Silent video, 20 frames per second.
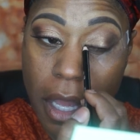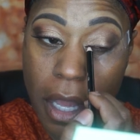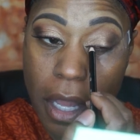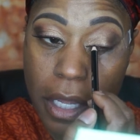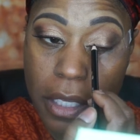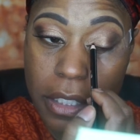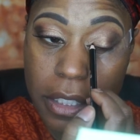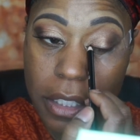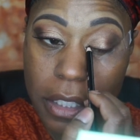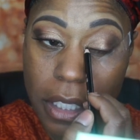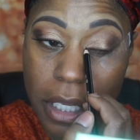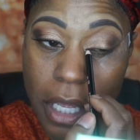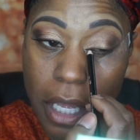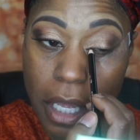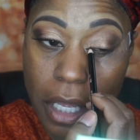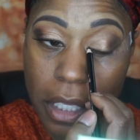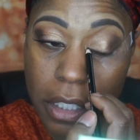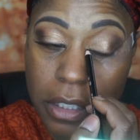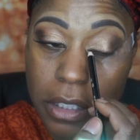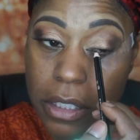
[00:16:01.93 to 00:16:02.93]
I did
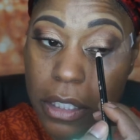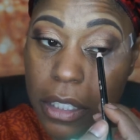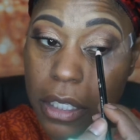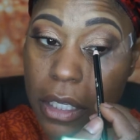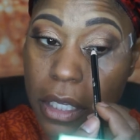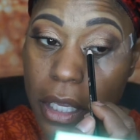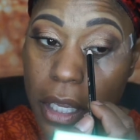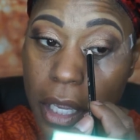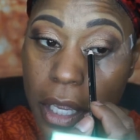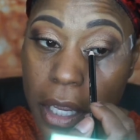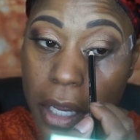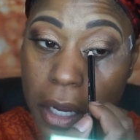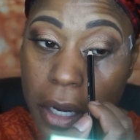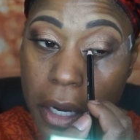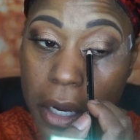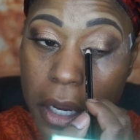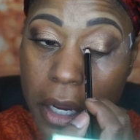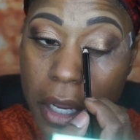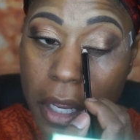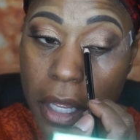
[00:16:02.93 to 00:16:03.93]
not
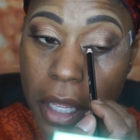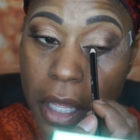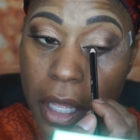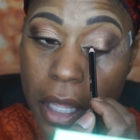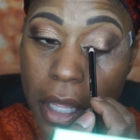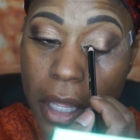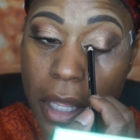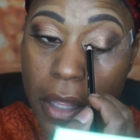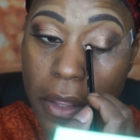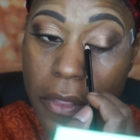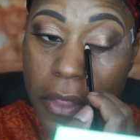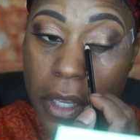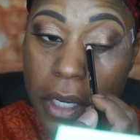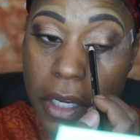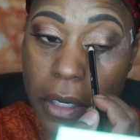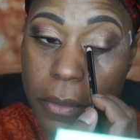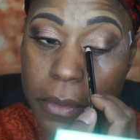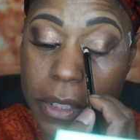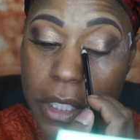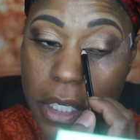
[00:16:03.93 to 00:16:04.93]
care. Then
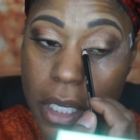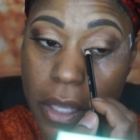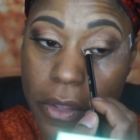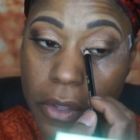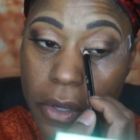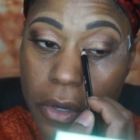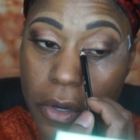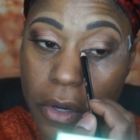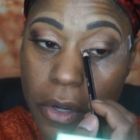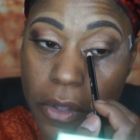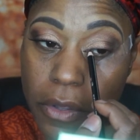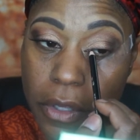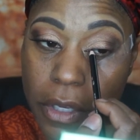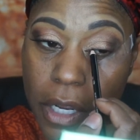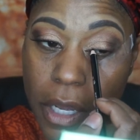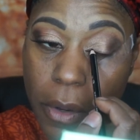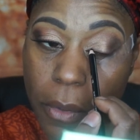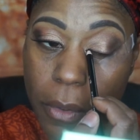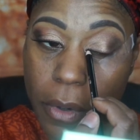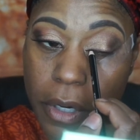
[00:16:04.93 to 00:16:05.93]
there was another girl
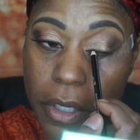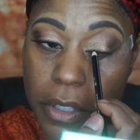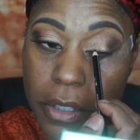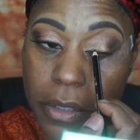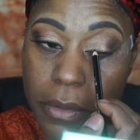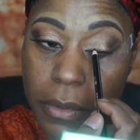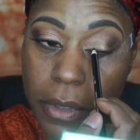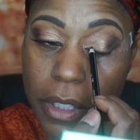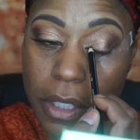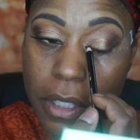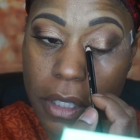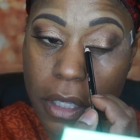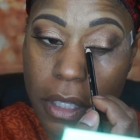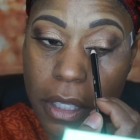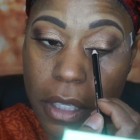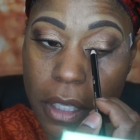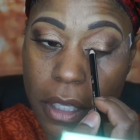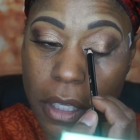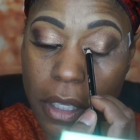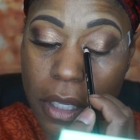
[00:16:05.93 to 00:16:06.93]
that I worked with
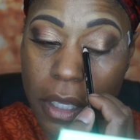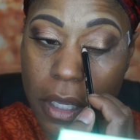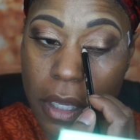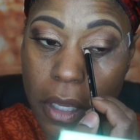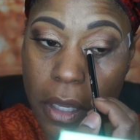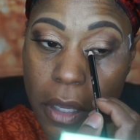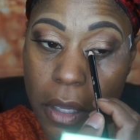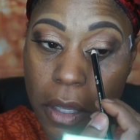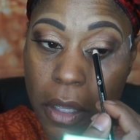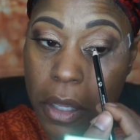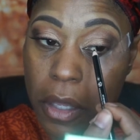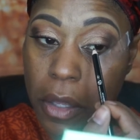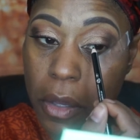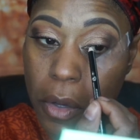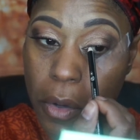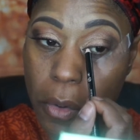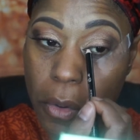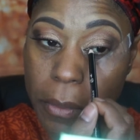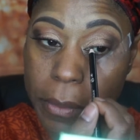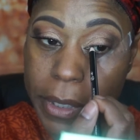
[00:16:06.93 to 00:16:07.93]

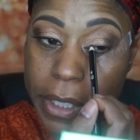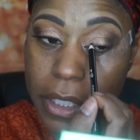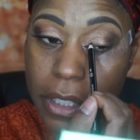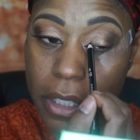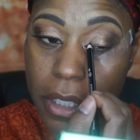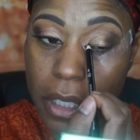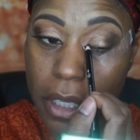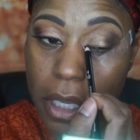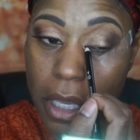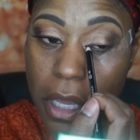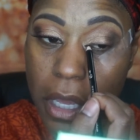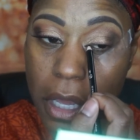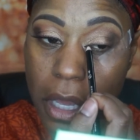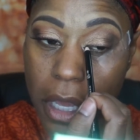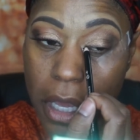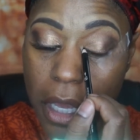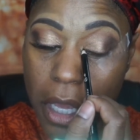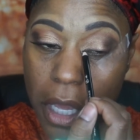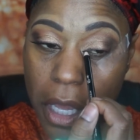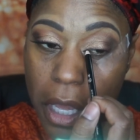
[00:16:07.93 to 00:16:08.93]
who would be
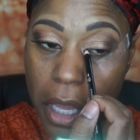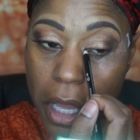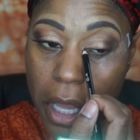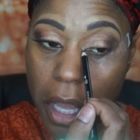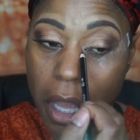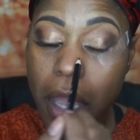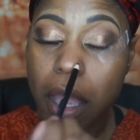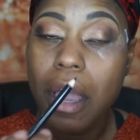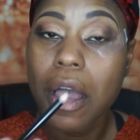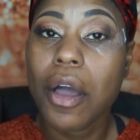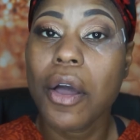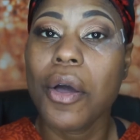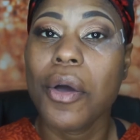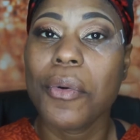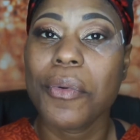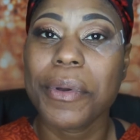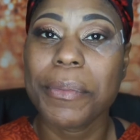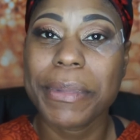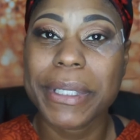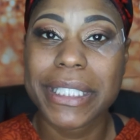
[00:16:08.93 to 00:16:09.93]

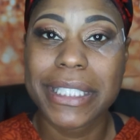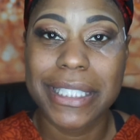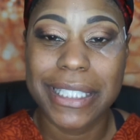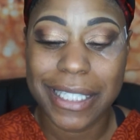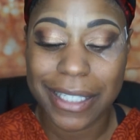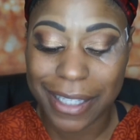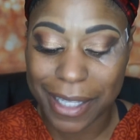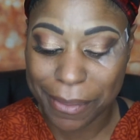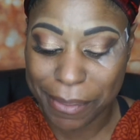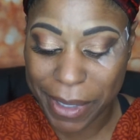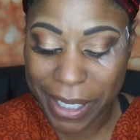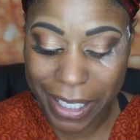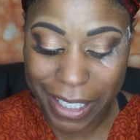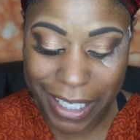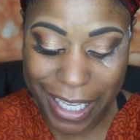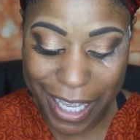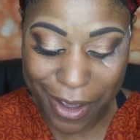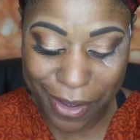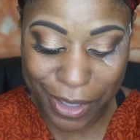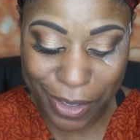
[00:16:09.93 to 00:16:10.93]
who would be stealing
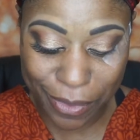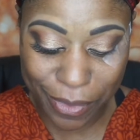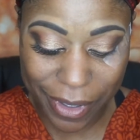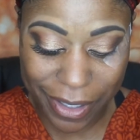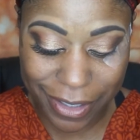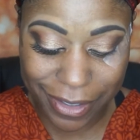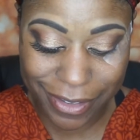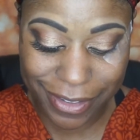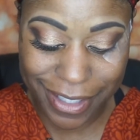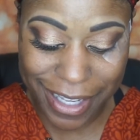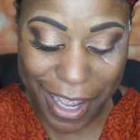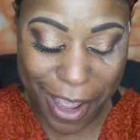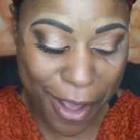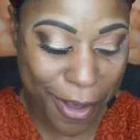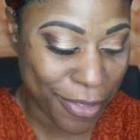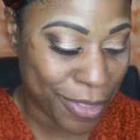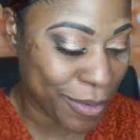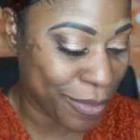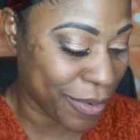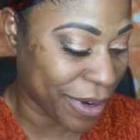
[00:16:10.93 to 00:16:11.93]
money out
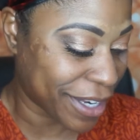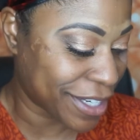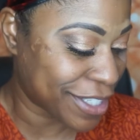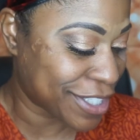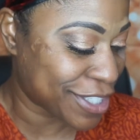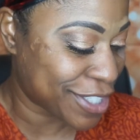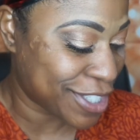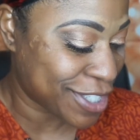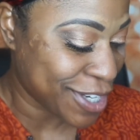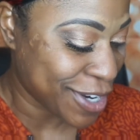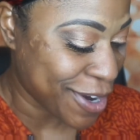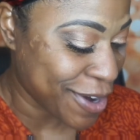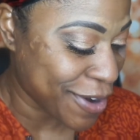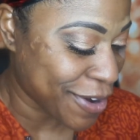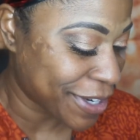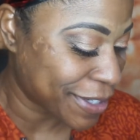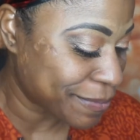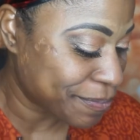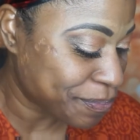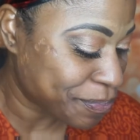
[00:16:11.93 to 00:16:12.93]
the register
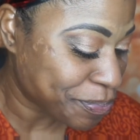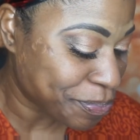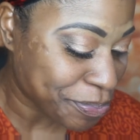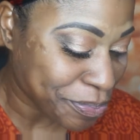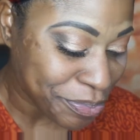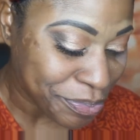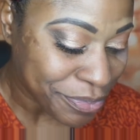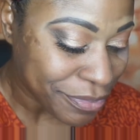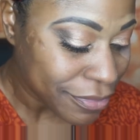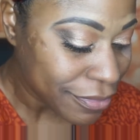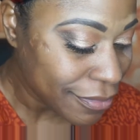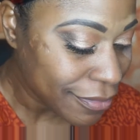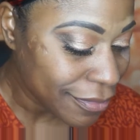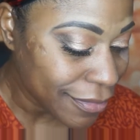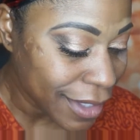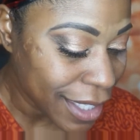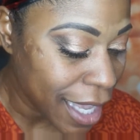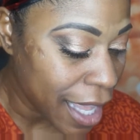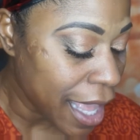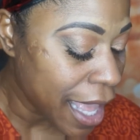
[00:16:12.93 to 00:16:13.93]
and
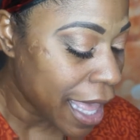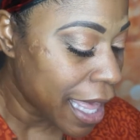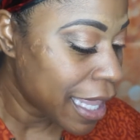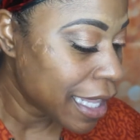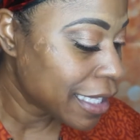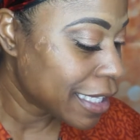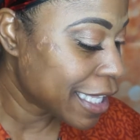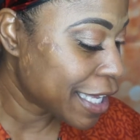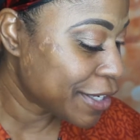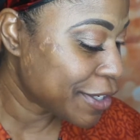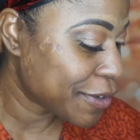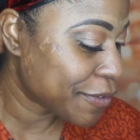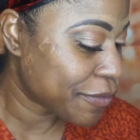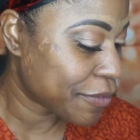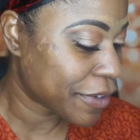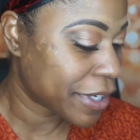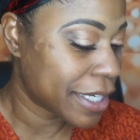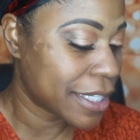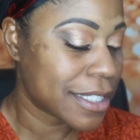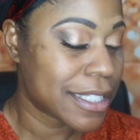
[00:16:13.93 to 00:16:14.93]
letting her
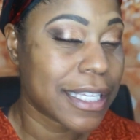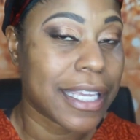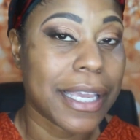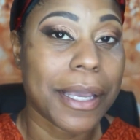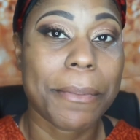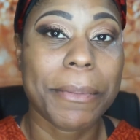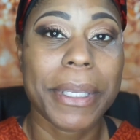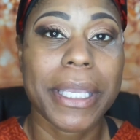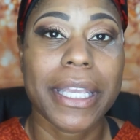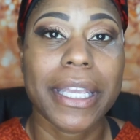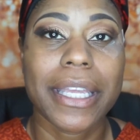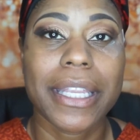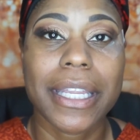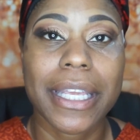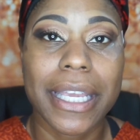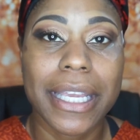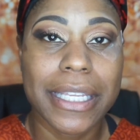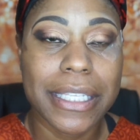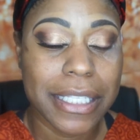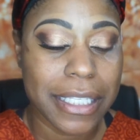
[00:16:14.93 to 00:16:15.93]
friends come in
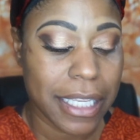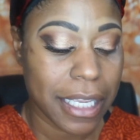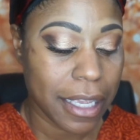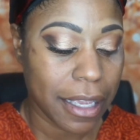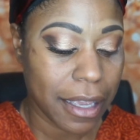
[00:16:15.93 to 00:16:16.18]
and